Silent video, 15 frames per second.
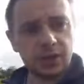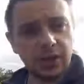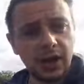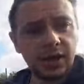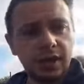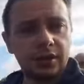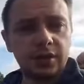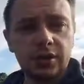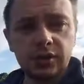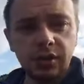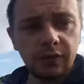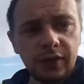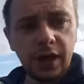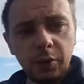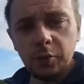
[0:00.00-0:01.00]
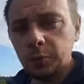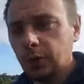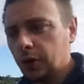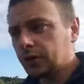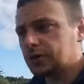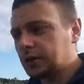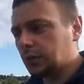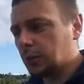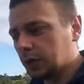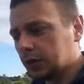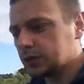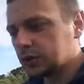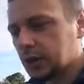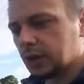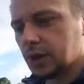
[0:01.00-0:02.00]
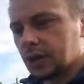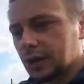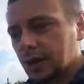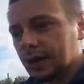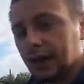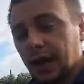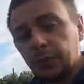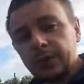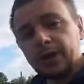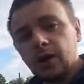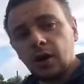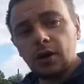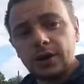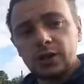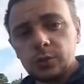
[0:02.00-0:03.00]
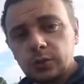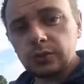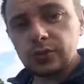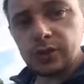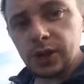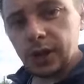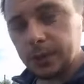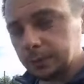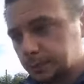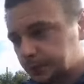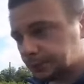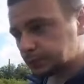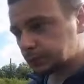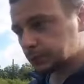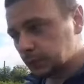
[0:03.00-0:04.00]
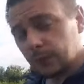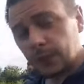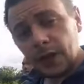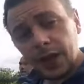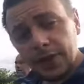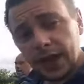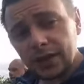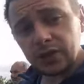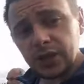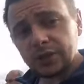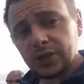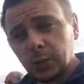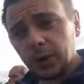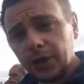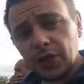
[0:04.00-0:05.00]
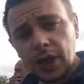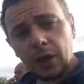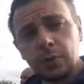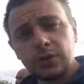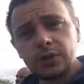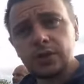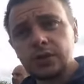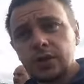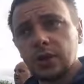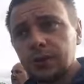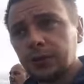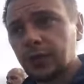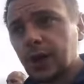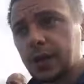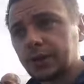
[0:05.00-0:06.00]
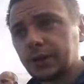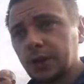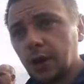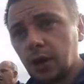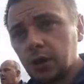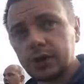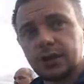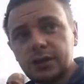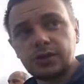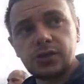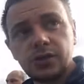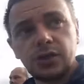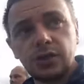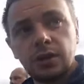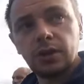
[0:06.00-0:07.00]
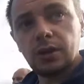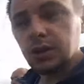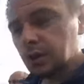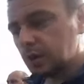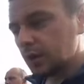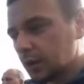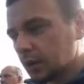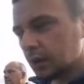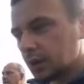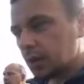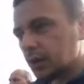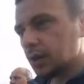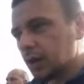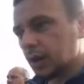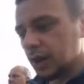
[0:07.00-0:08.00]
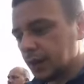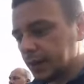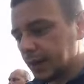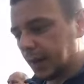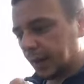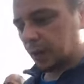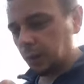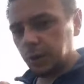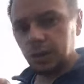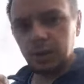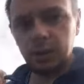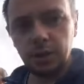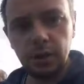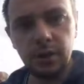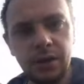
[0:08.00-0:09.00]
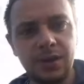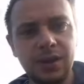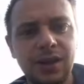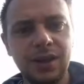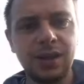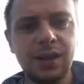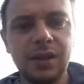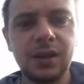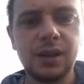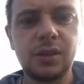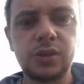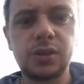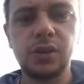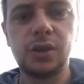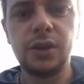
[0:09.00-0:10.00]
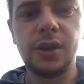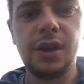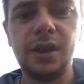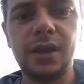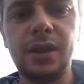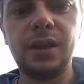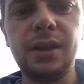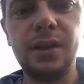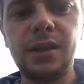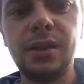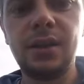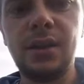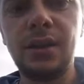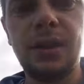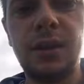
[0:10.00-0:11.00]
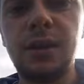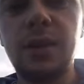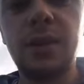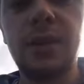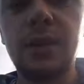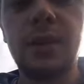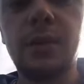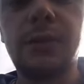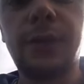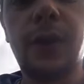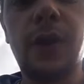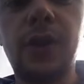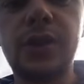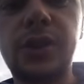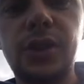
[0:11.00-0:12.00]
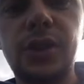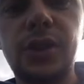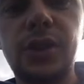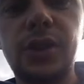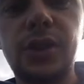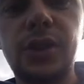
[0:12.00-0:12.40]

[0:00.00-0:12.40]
site and discovered how important it was and how many orchids were on site, they said there were thousands of fragrant orchids. And now, I'll show you, unfortunately,